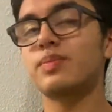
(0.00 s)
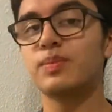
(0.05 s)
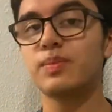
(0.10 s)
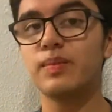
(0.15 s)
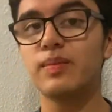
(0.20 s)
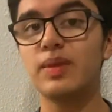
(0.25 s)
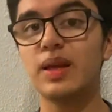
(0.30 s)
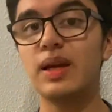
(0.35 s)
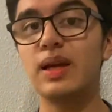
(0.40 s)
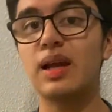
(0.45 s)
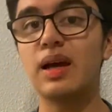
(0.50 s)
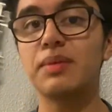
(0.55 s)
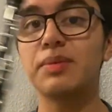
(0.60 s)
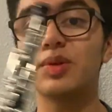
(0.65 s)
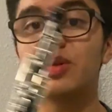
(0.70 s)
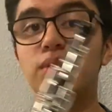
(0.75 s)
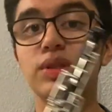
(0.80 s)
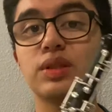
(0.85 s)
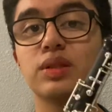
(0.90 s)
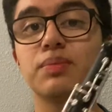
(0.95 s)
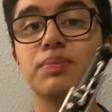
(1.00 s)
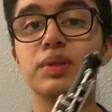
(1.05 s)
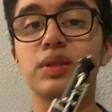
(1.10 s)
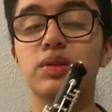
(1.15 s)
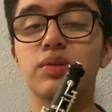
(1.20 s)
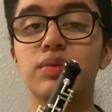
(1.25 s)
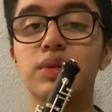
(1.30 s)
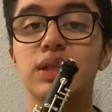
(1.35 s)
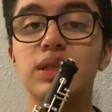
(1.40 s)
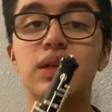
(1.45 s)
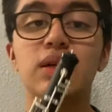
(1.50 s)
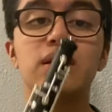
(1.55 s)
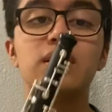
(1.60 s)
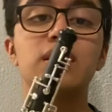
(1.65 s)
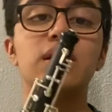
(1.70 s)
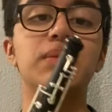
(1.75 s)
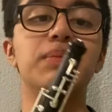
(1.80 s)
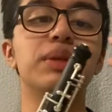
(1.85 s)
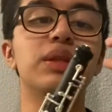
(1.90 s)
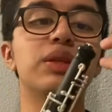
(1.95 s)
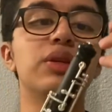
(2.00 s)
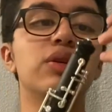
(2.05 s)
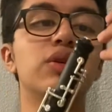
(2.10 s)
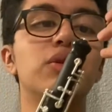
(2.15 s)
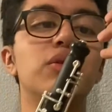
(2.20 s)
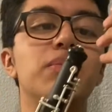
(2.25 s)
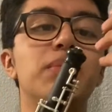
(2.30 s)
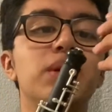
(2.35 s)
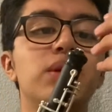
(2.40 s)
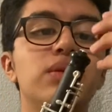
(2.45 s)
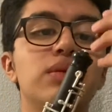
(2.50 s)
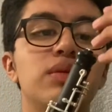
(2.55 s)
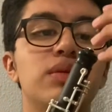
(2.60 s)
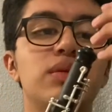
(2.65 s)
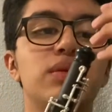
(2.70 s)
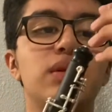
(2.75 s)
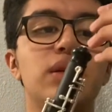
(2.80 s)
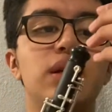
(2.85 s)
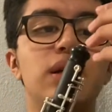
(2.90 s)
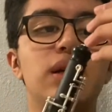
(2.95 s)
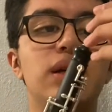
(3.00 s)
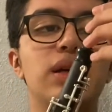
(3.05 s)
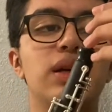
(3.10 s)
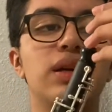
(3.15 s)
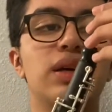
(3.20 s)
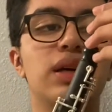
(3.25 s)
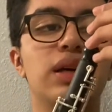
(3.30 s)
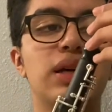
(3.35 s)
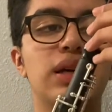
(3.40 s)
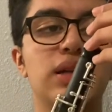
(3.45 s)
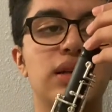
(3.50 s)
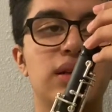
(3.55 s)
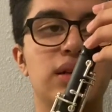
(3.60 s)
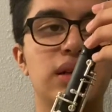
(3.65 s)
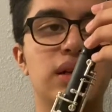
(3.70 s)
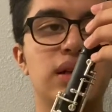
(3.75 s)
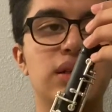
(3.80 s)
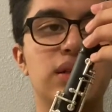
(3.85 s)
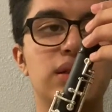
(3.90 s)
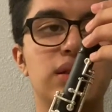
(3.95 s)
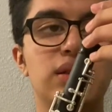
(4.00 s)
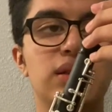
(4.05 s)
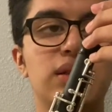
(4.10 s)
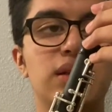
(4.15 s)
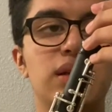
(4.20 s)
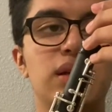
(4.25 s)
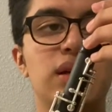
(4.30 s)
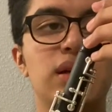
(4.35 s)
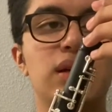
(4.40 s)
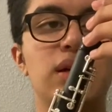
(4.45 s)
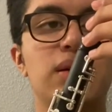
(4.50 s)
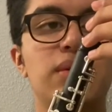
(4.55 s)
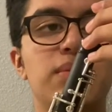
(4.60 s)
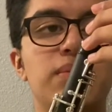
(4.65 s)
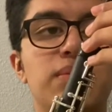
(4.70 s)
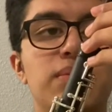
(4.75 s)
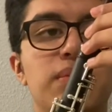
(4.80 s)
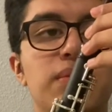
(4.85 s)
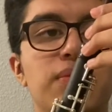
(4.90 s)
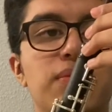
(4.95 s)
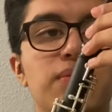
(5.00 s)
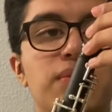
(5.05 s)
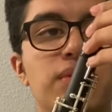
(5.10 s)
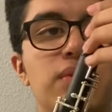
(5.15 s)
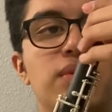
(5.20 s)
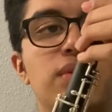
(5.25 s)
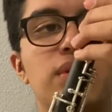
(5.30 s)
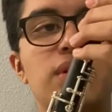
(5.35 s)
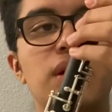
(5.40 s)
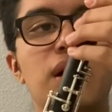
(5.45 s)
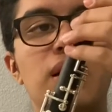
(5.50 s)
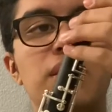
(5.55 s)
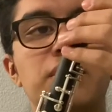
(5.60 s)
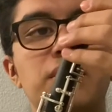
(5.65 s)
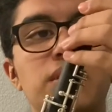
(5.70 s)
And I'm going to put the reed on top of the oboe. And as before, I'm going to